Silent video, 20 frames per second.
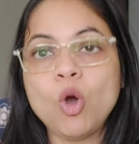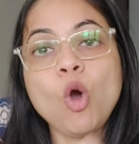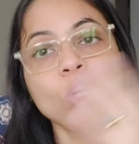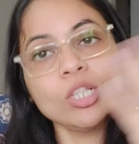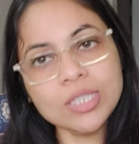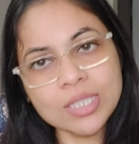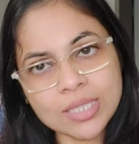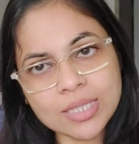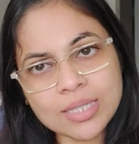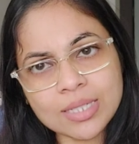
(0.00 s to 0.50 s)

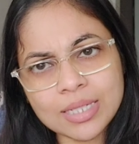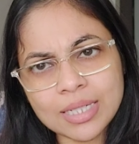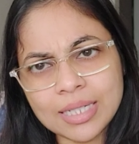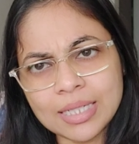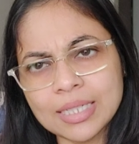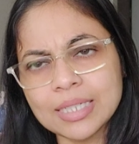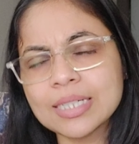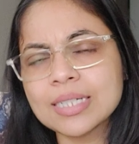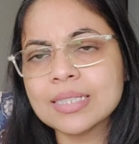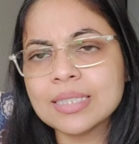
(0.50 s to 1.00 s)
On
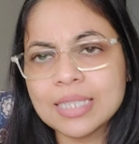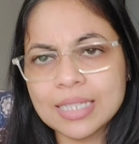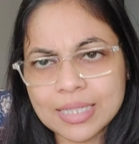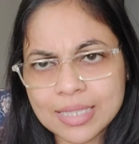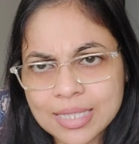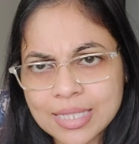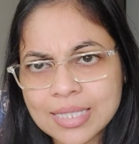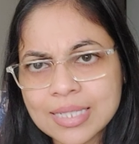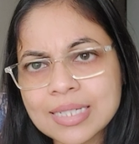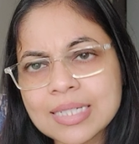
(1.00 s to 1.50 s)
screen,
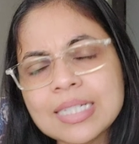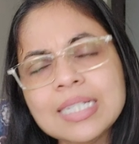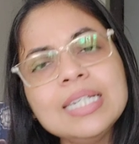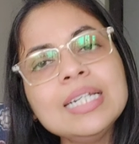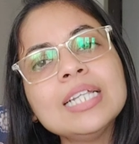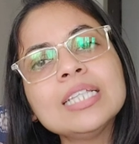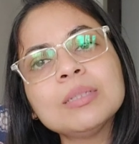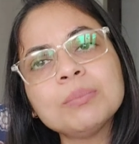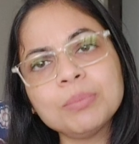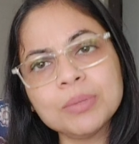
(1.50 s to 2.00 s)
there's a
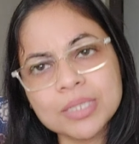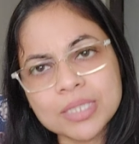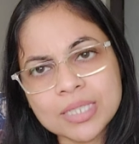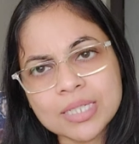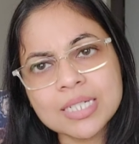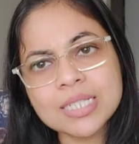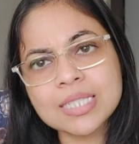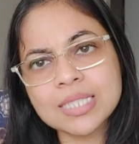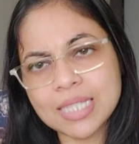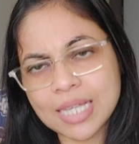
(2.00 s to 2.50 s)
screen and the
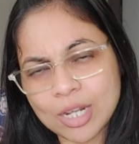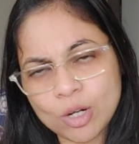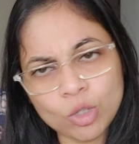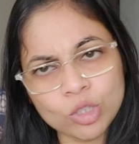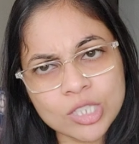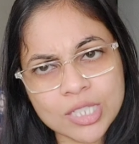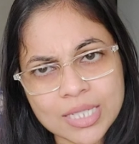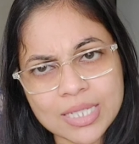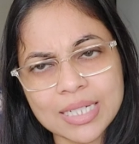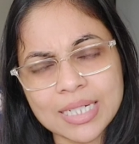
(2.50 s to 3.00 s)
person is there
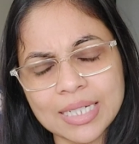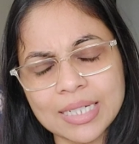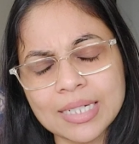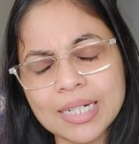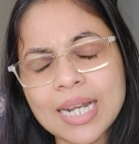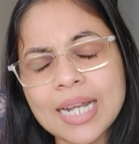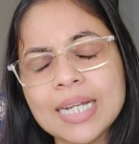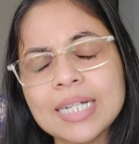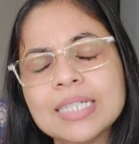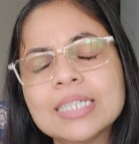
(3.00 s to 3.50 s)
on screen,
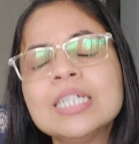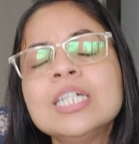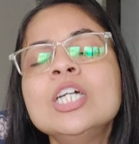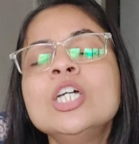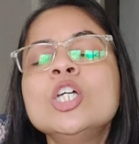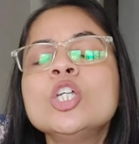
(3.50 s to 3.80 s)
right?